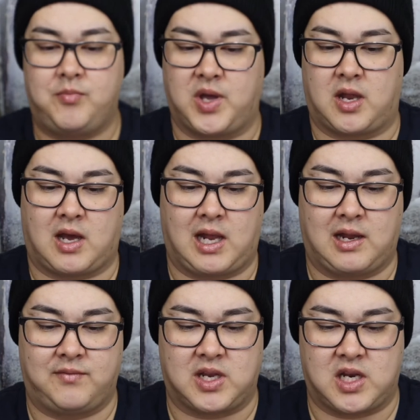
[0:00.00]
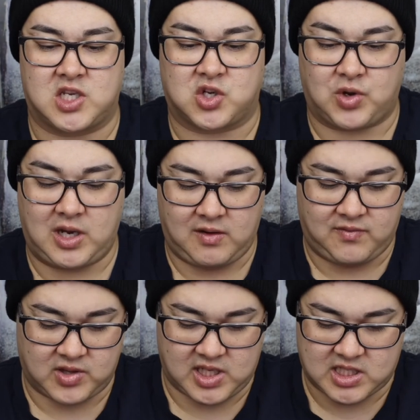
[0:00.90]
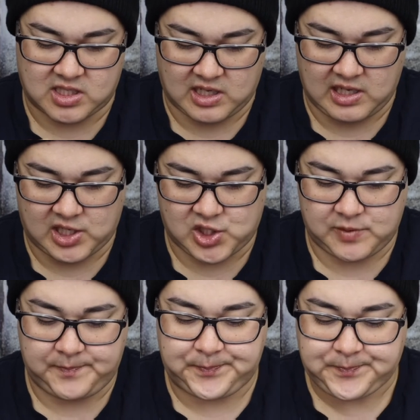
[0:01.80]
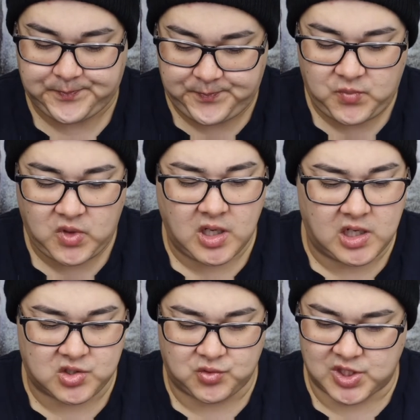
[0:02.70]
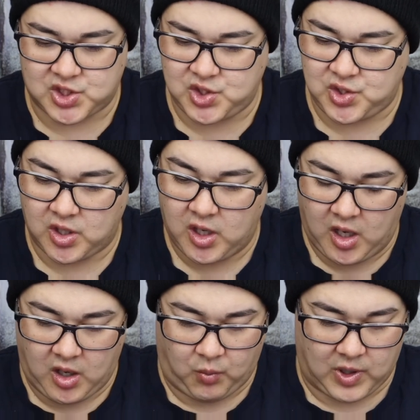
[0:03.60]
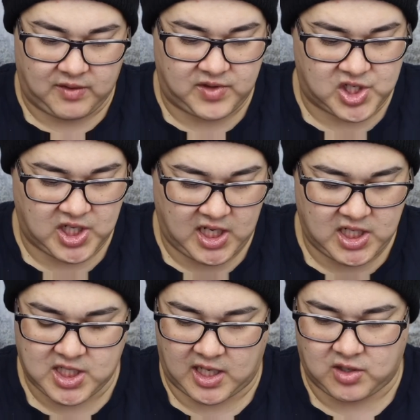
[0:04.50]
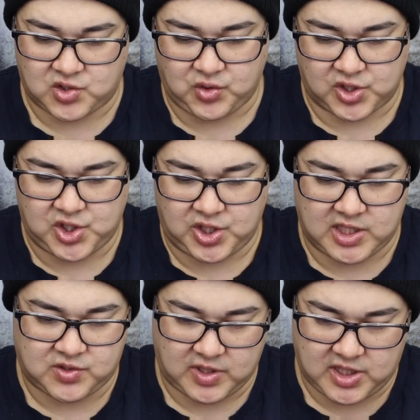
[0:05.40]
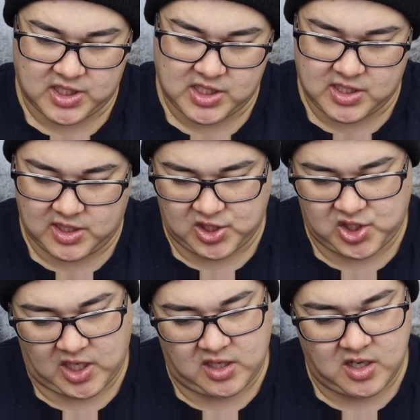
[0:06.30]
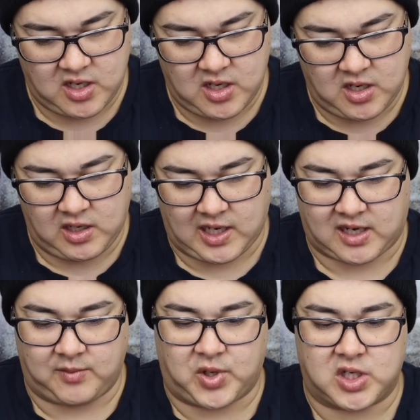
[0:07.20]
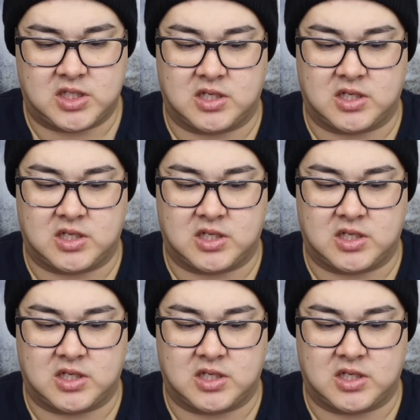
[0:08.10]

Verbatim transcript: but I love that it's green for this collection. I'll swatch you one of the shades and I'll swatch you this one. This is in the shade Like a Mosque,